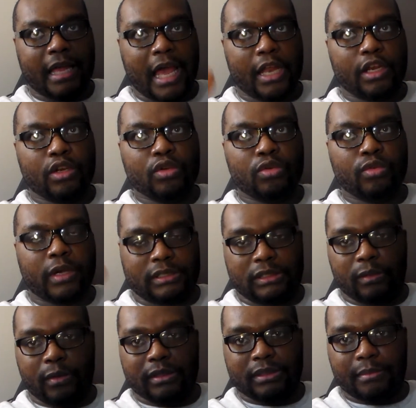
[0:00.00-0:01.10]
I knew because
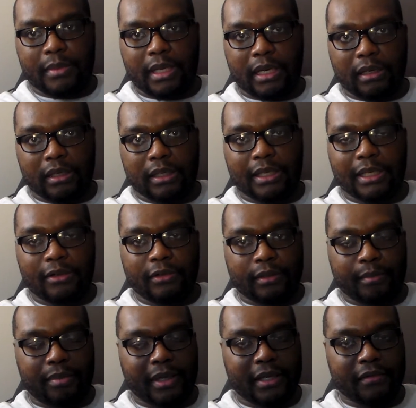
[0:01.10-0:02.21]
he wasn't medically cleared
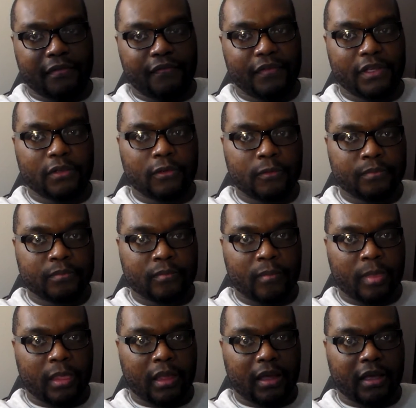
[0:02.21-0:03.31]
to play the field
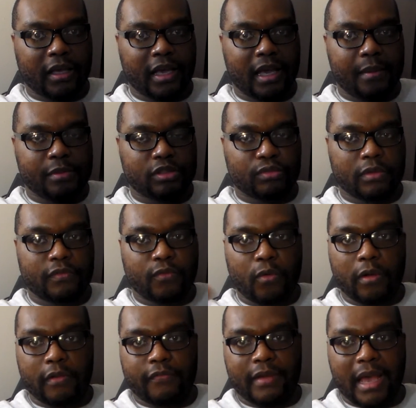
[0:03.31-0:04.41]
in games 3,
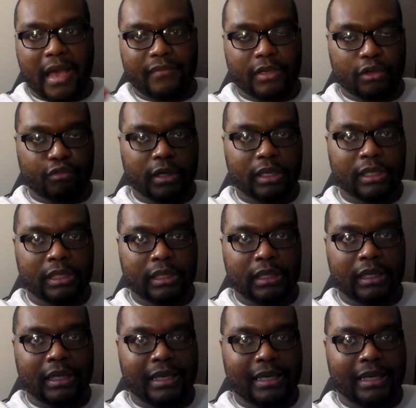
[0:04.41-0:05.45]
4, and 5 at Wrigley.